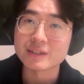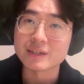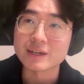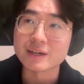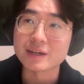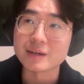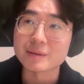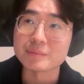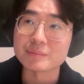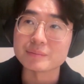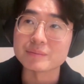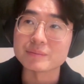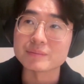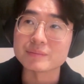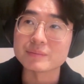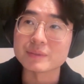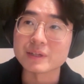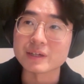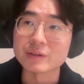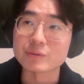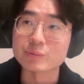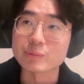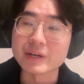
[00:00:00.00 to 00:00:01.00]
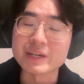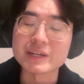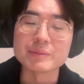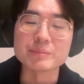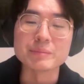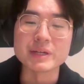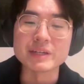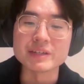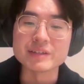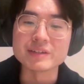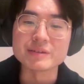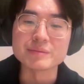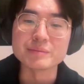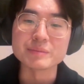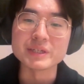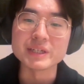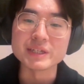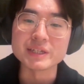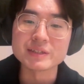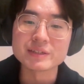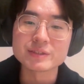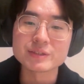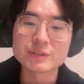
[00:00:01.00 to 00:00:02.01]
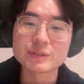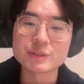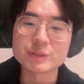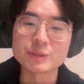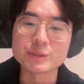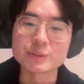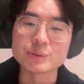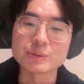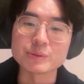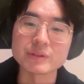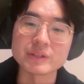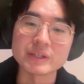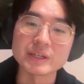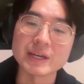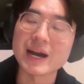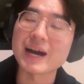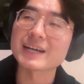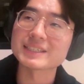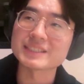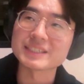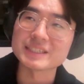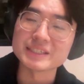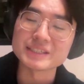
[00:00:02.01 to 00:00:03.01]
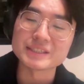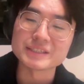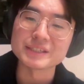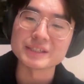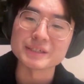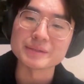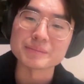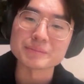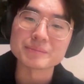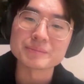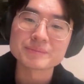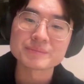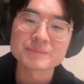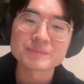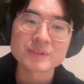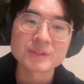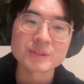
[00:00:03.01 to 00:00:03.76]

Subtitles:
like recommended me to the IT team,